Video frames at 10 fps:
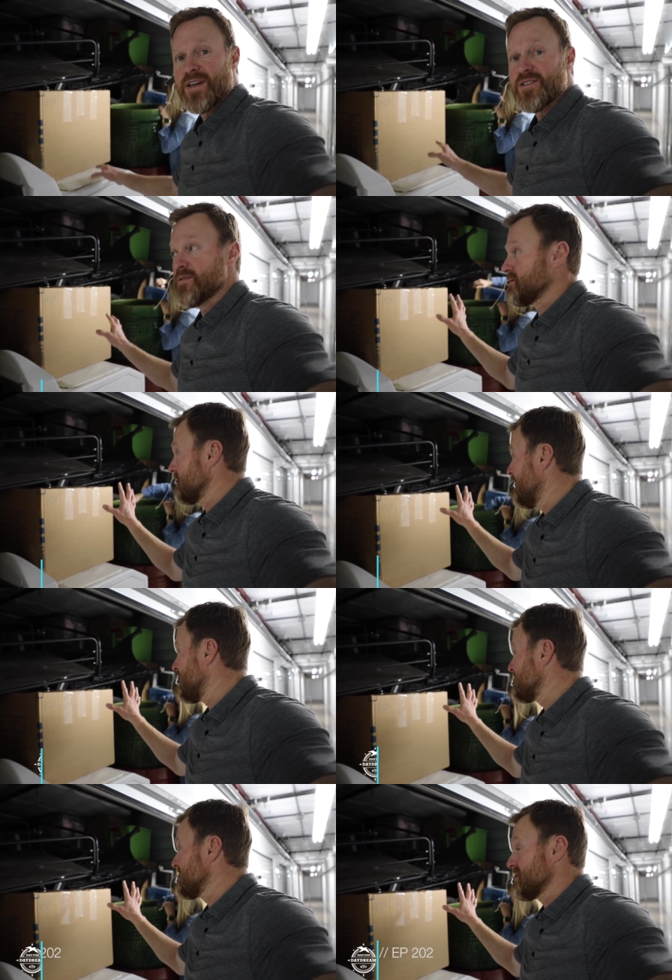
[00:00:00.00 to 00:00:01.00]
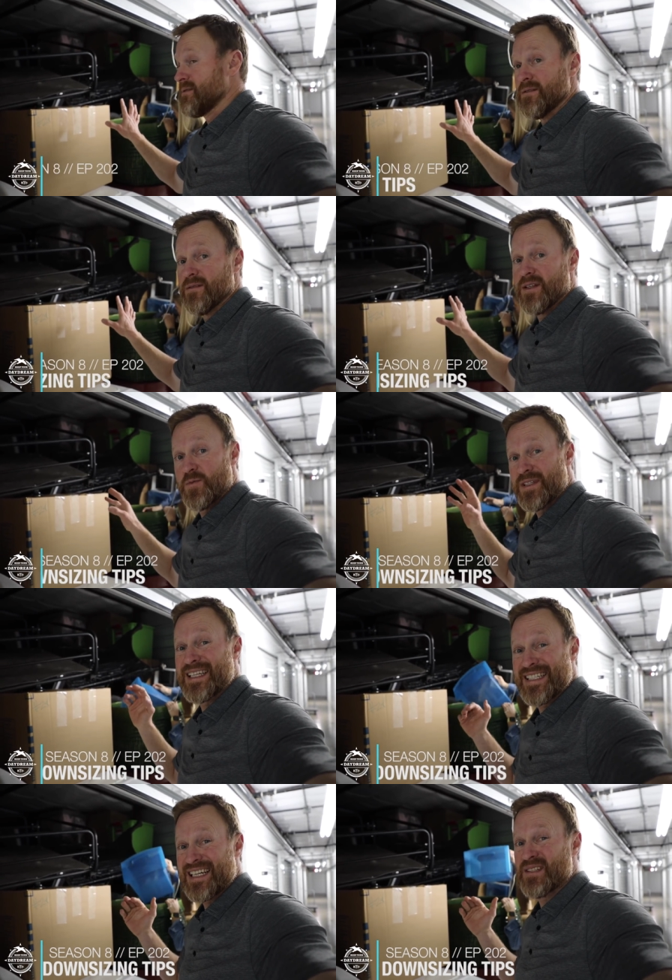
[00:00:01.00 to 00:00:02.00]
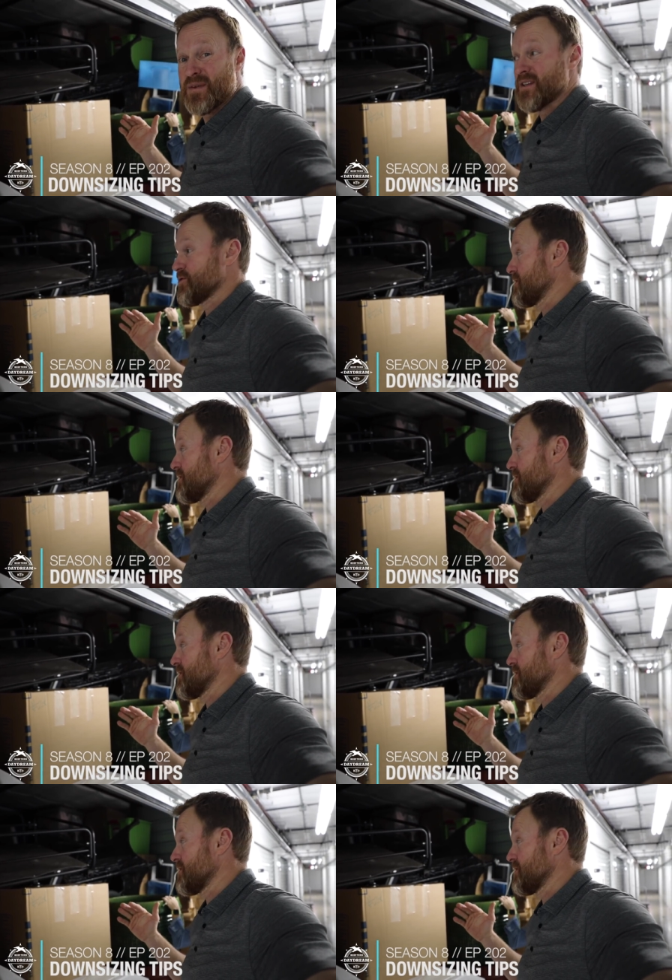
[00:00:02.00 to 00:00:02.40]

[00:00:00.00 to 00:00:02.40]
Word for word: Okay, yeah. so for us, this was a six month